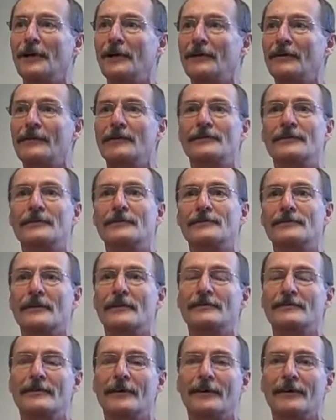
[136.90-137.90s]
out of the two
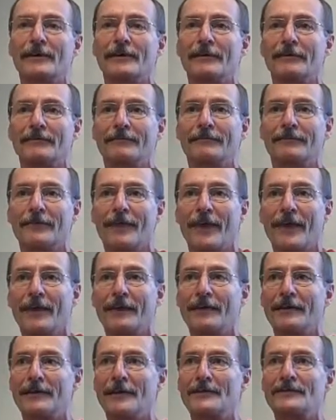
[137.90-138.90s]
sons I have,
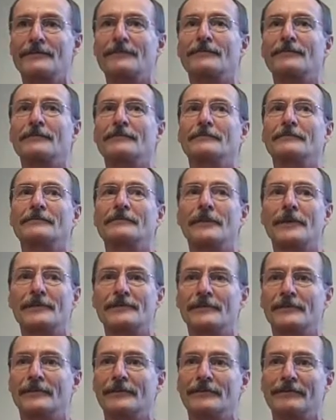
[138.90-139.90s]
each of whom
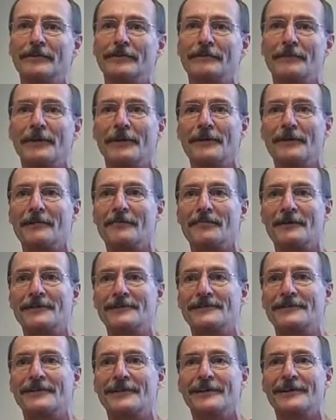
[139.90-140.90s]
makes a living making
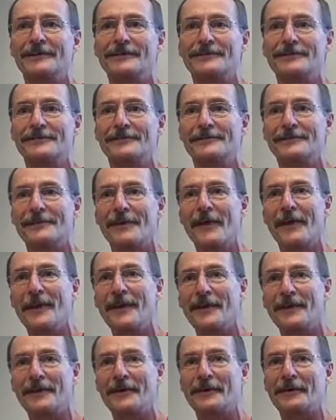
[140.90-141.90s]
presentations,
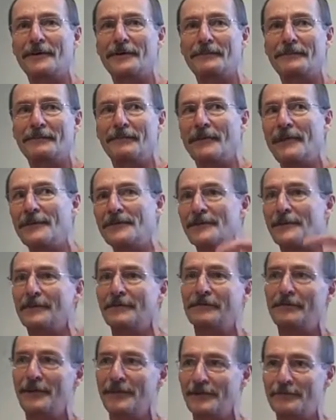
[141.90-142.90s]
each of
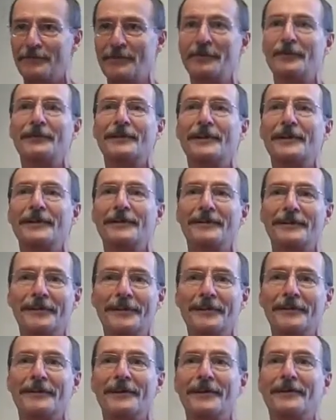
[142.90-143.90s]
them has broken
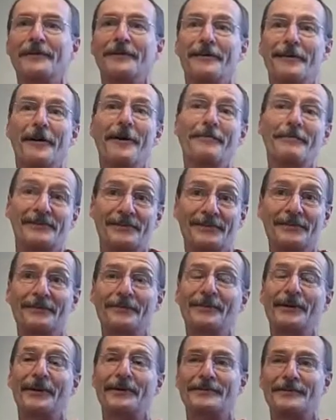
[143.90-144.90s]
in opposite
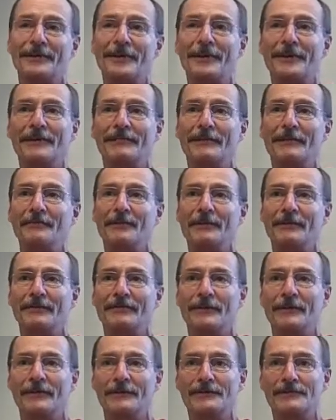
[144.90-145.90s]
direction and giving me
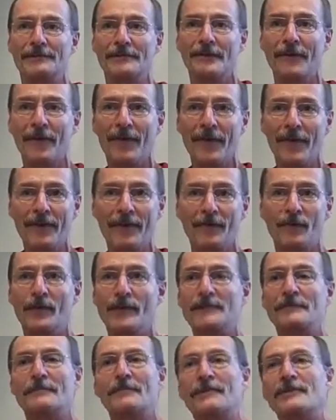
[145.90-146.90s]
advice.
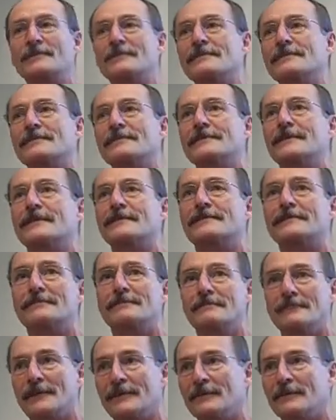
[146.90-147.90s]
One person
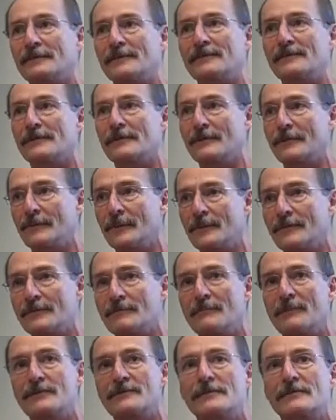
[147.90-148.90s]
says, my oldest son who works
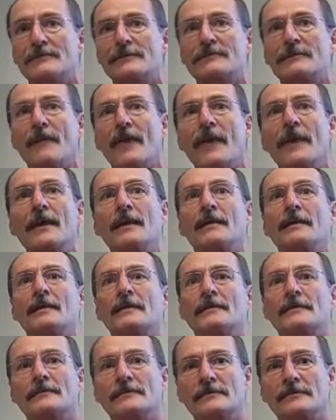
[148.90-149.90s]
in business,
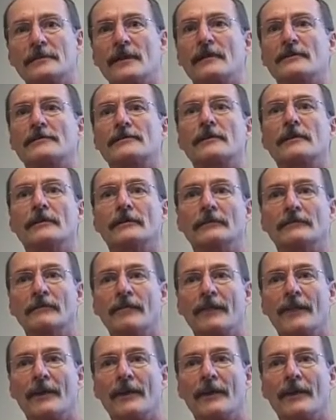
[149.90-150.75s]
stand still.